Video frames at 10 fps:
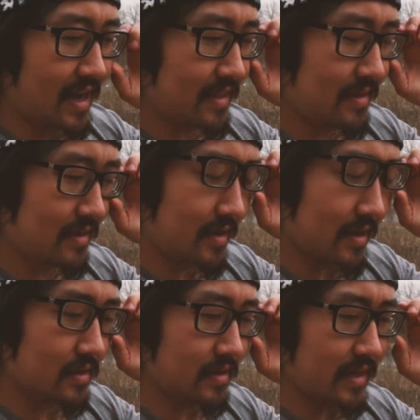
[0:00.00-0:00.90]
I think
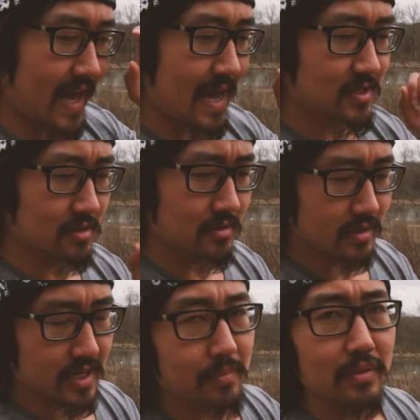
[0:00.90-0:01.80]
it
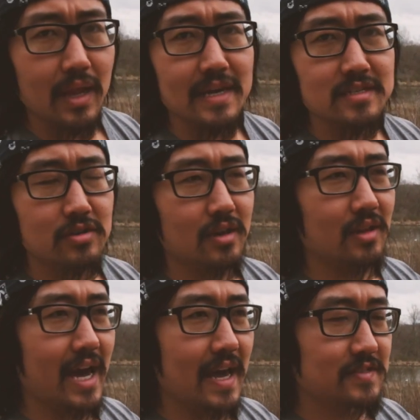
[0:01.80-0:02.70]
absolutely applies to our
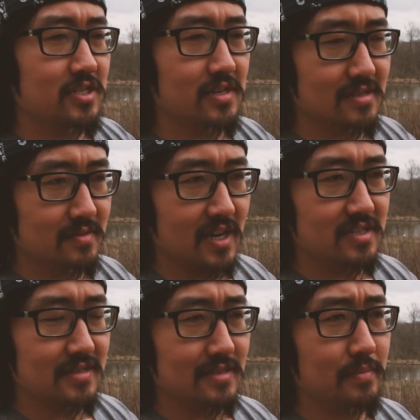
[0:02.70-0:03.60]
lives just as
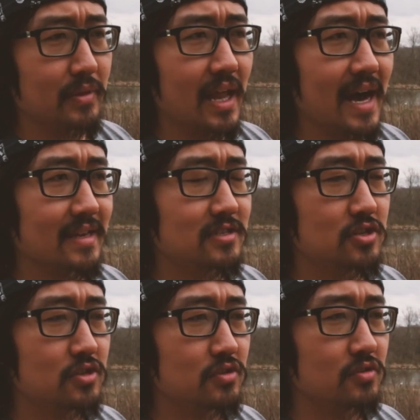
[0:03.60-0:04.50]
much as it applies
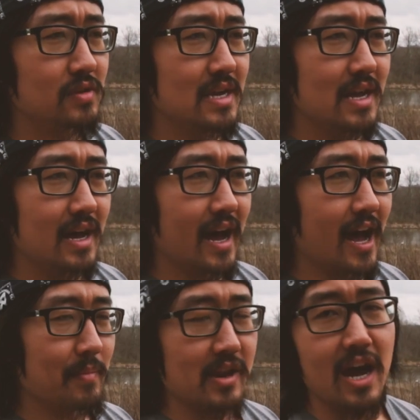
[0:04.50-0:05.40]
to
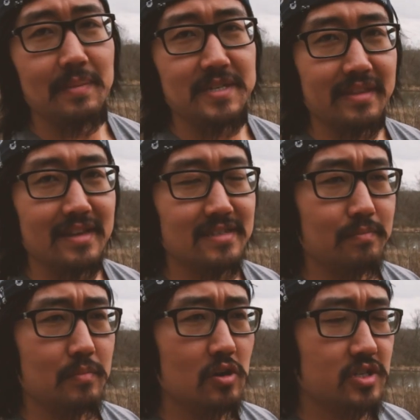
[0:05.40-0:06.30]
an object that's
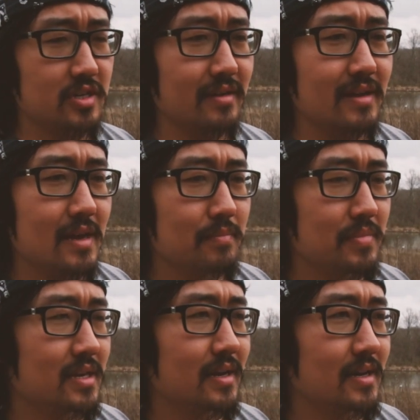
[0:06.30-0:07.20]
in motion,
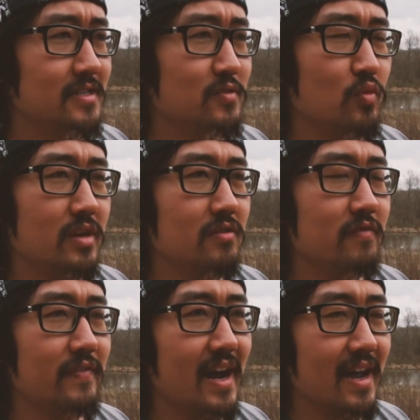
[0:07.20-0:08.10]
because what you
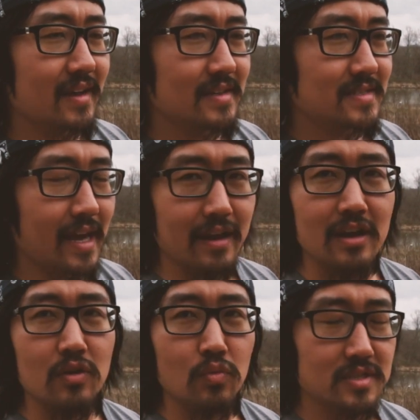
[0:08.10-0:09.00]
find is that
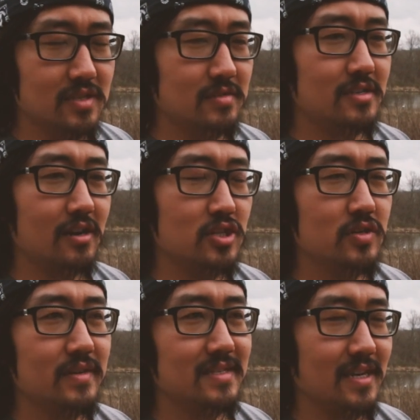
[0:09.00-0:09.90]
once you start
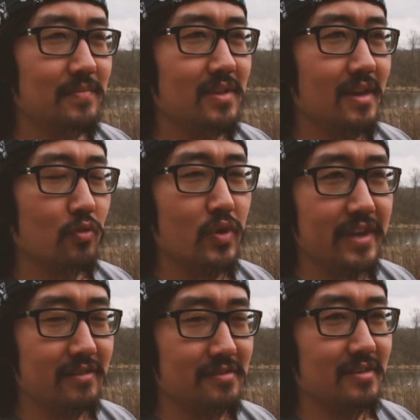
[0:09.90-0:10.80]
doing something
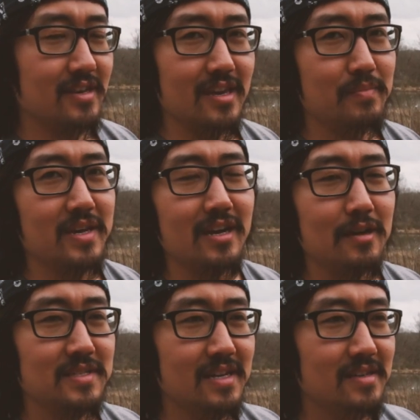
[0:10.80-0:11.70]
regularly, it
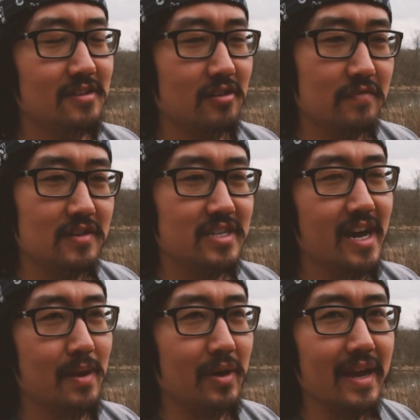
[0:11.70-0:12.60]
becomes easier over
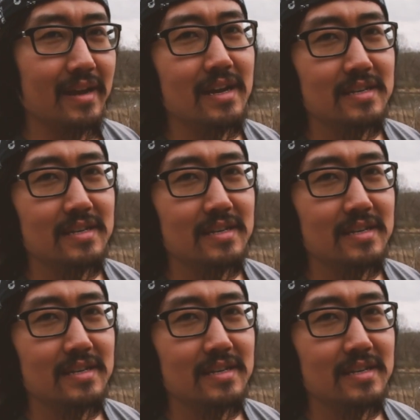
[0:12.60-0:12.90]
time, right?